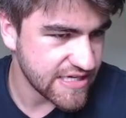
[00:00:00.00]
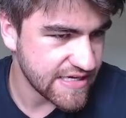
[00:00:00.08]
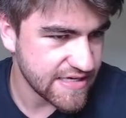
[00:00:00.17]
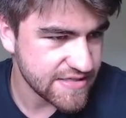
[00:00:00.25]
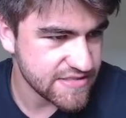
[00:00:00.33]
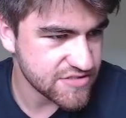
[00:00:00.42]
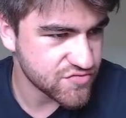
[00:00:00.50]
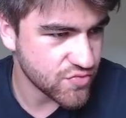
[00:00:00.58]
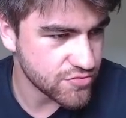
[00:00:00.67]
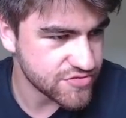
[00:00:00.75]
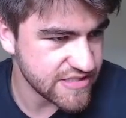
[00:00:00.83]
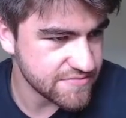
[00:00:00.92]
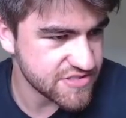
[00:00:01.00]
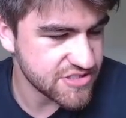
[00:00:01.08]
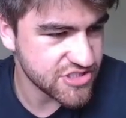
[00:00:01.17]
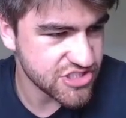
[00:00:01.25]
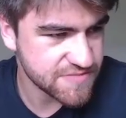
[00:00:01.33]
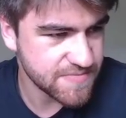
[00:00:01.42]
and his role seems
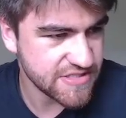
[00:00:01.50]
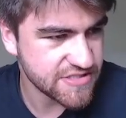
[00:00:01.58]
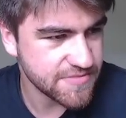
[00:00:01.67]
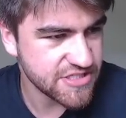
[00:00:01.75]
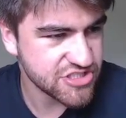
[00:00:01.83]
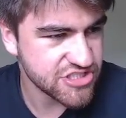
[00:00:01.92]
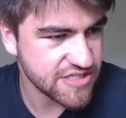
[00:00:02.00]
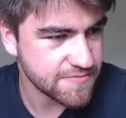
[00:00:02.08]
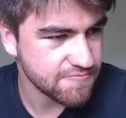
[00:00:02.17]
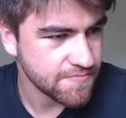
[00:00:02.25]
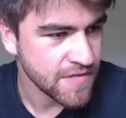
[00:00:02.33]
to just be diminishing.